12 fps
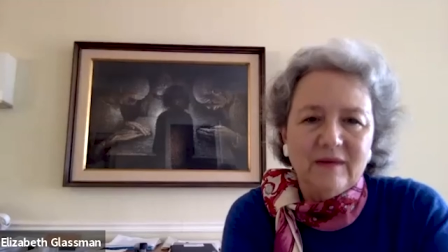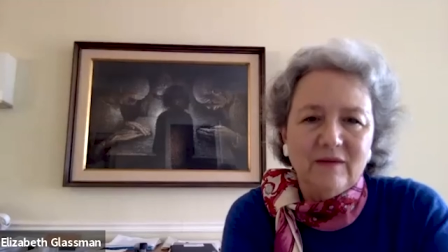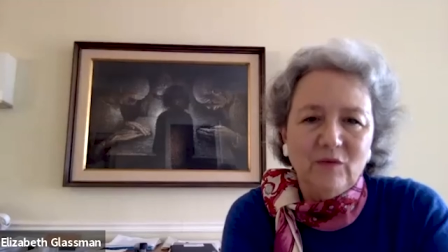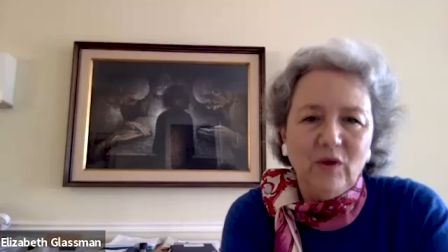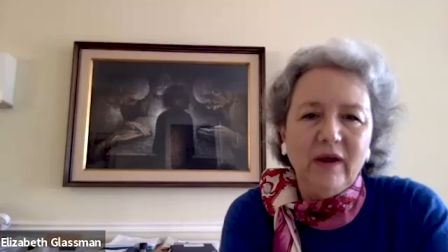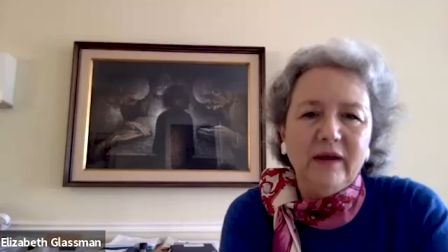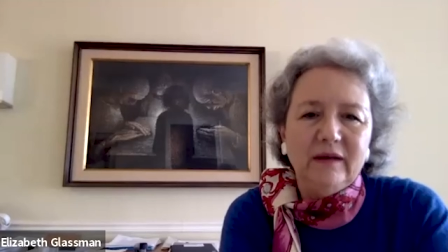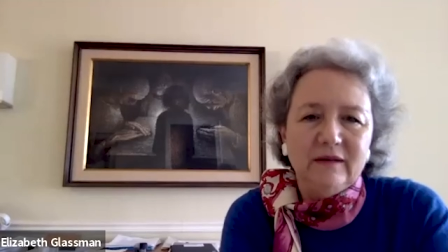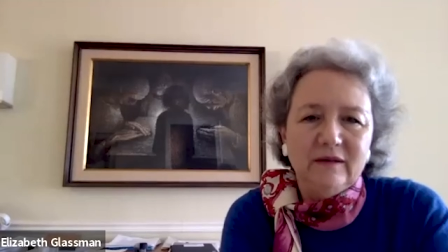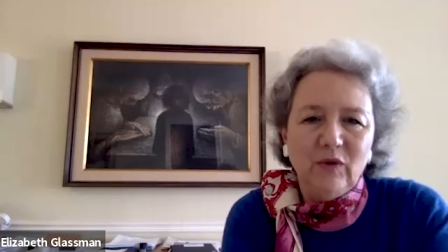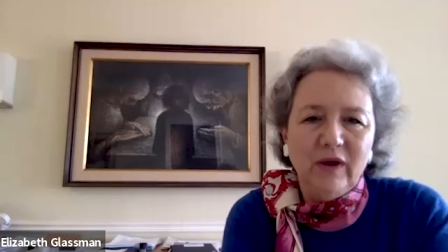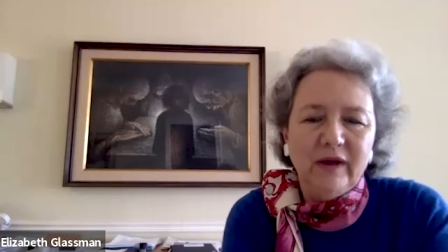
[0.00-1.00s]
Right,
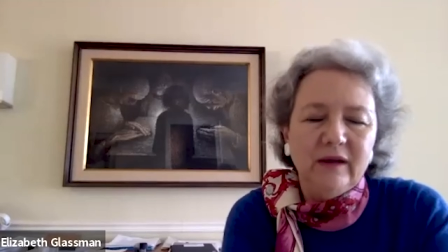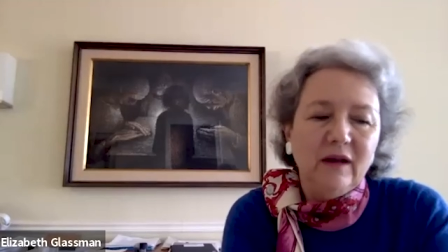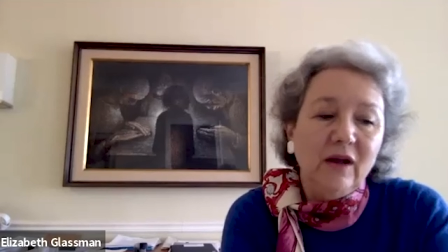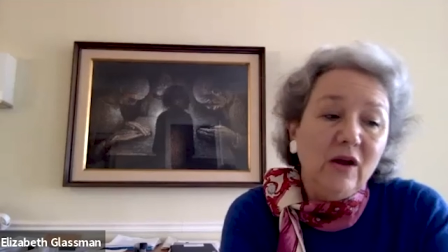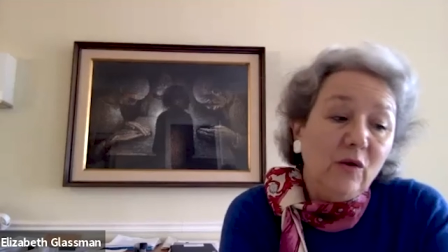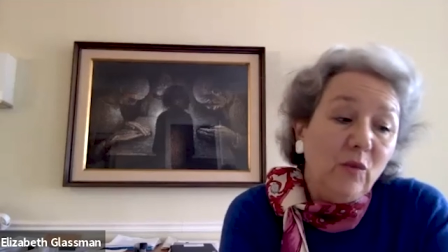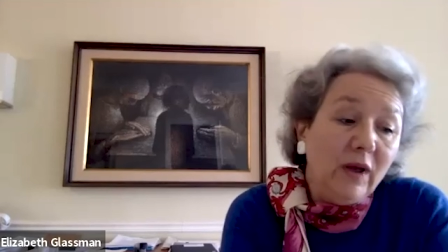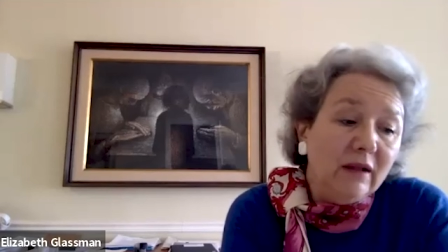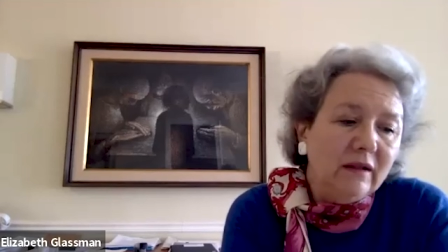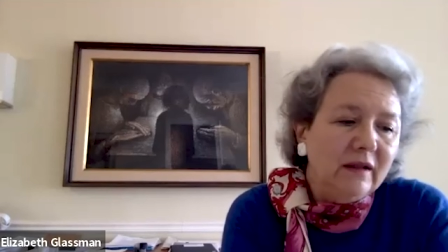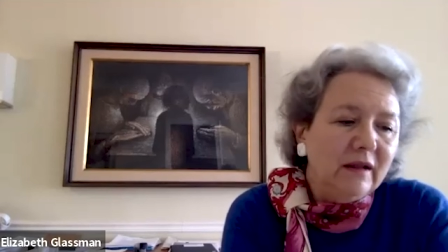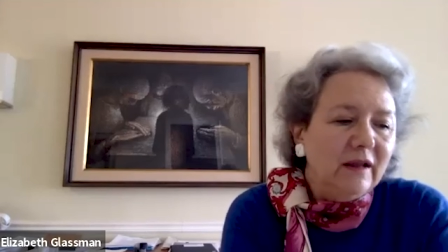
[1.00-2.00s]
right.
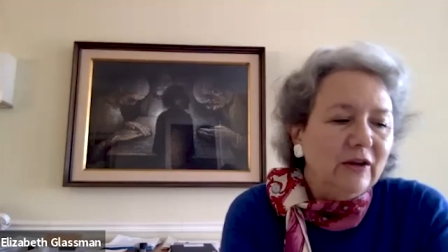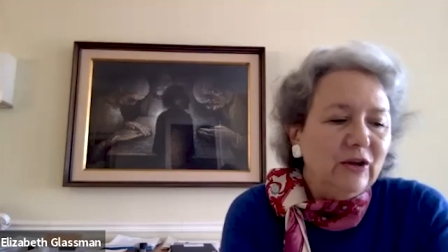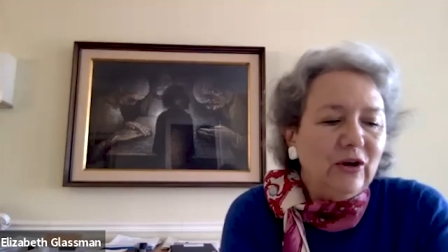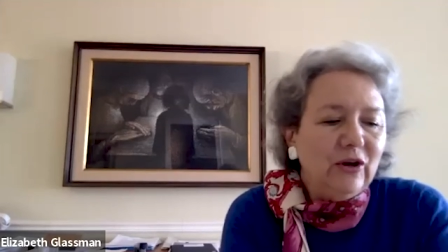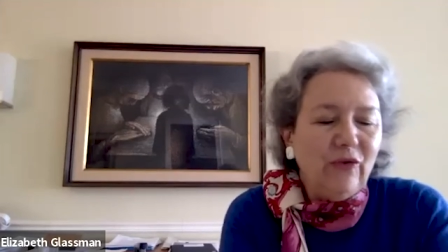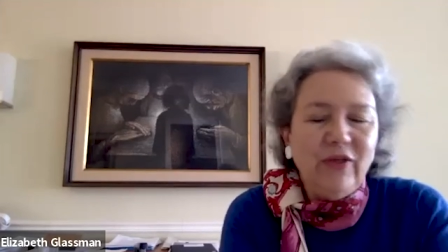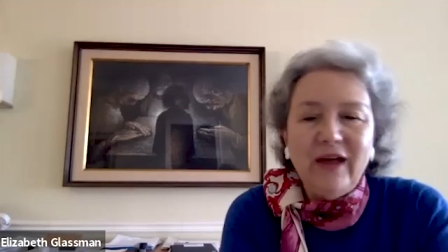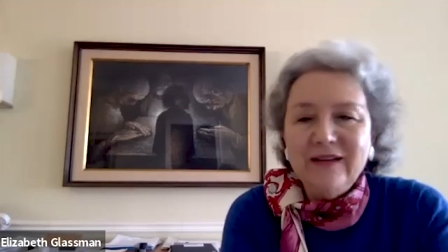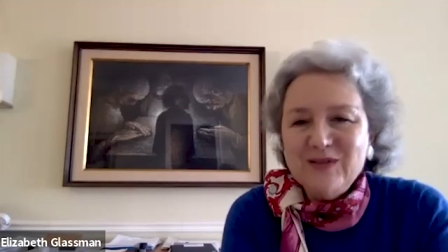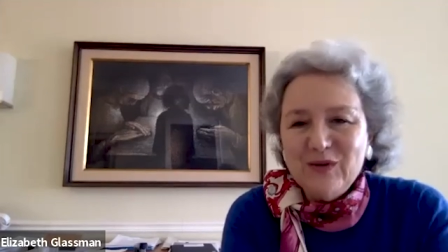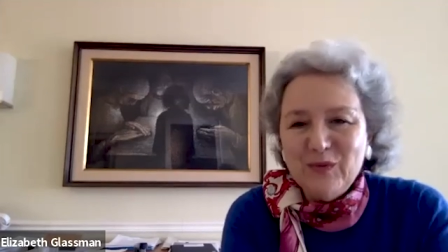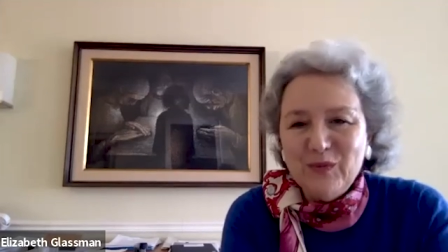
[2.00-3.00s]
Well, you know,
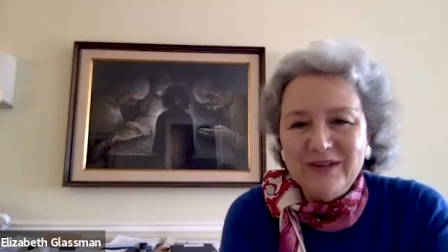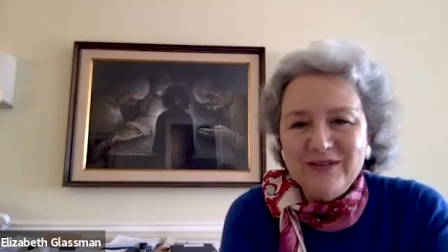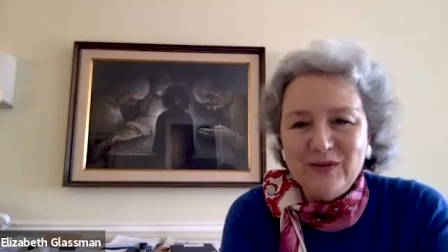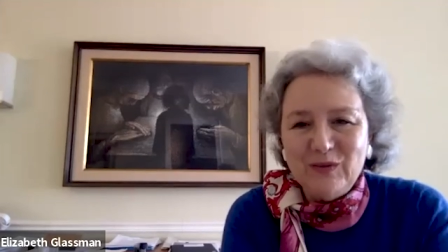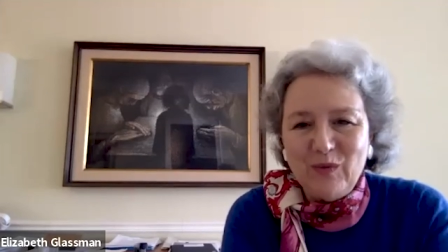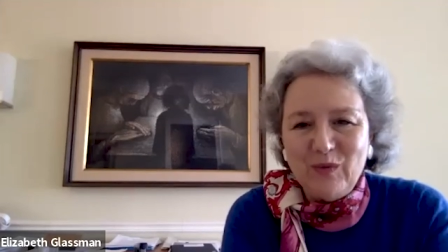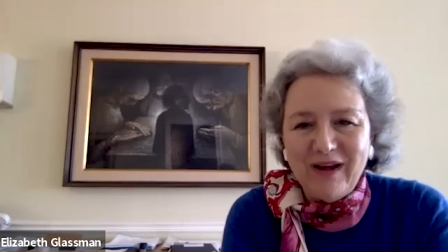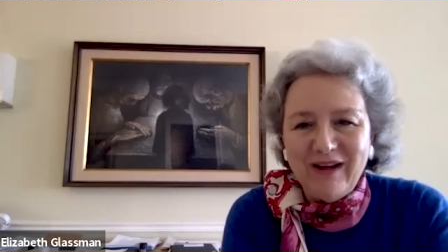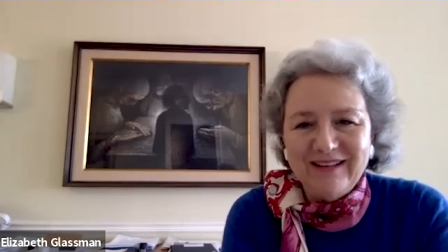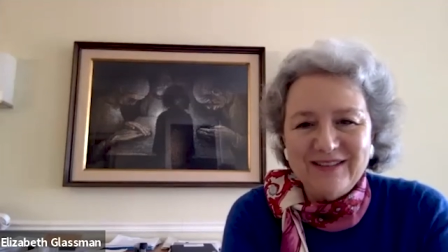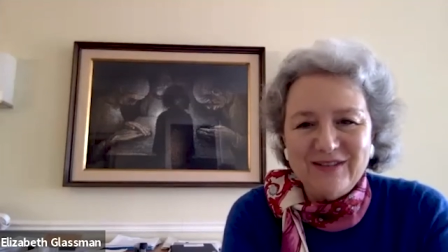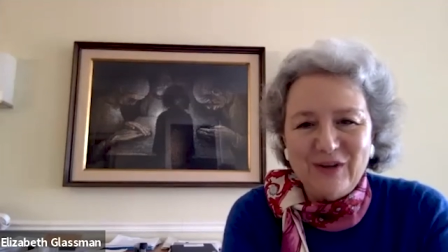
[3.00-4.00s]
that's the reason why
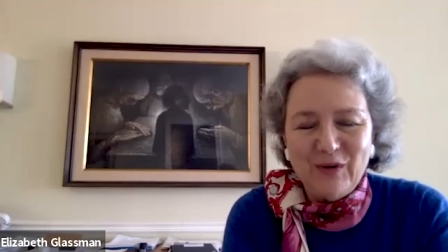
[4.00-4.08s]
it's so